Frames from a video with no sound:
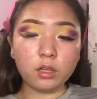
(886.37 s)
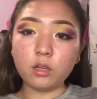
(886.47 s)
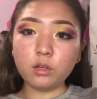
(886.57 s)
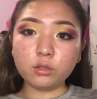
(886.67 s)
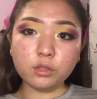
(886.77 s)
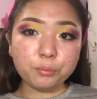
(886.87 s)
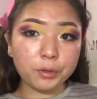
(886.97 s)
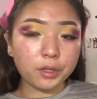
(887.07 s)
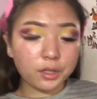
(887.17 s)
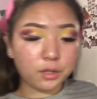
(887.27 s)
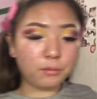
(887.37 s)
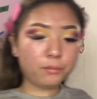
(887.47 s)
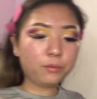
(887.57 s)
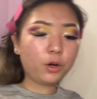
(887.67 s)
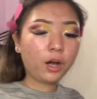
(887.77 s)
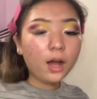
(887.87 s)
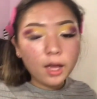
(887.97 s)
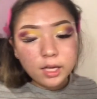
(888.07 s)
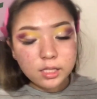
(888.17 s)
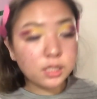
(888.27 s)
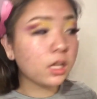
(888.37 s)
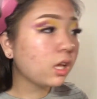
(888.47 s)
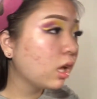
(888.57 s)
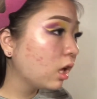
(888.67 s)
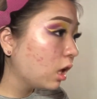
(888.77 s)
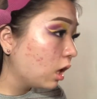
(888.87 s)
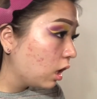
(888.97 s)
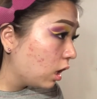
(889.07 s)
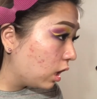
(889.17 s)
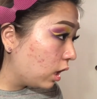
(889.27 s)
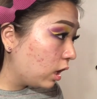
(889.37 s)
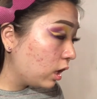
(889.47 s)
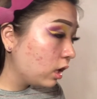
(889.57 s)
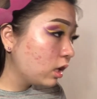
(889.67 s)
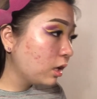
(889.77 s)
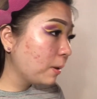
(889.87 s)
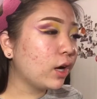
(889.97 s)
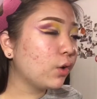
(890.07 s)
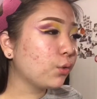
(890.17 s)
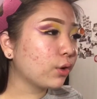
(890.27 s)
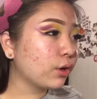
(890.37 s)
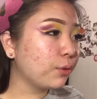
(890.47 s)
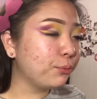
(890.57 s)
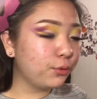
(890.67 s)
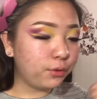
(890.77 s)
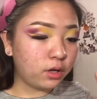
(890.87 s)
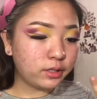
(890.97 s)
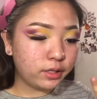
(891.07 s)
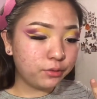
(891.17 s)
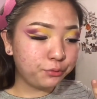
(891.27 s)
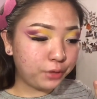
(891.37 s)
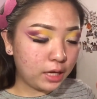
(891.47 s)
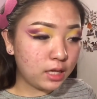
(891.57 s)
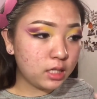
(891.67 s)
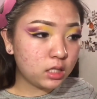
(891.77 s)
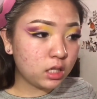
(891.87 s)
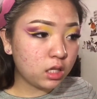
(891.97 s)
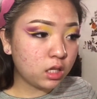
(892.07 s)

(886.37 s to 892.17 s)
And it'll just brighten up your eyes. And now we're gonna move on to the face.